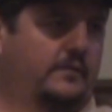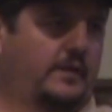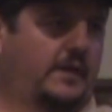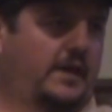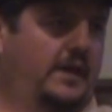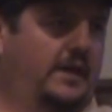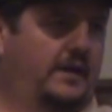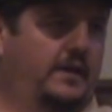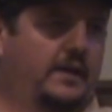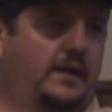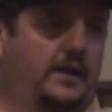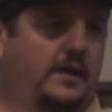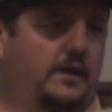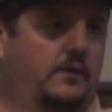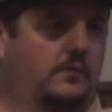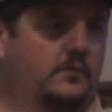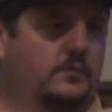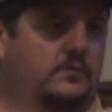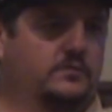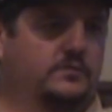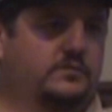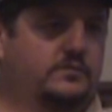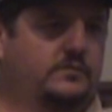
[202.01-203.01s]
8
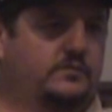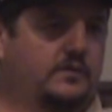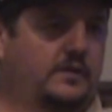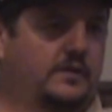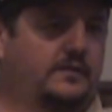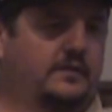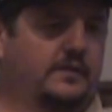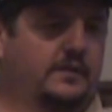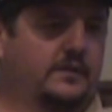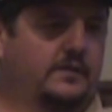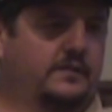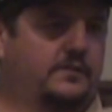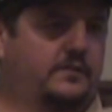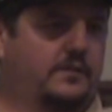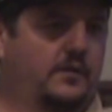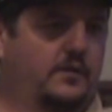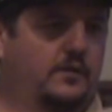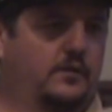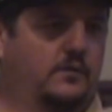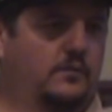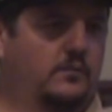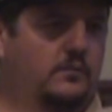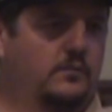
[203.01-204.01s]
hours, I think,
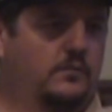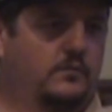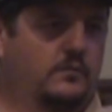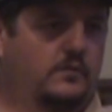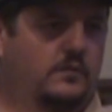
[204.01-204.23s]
total,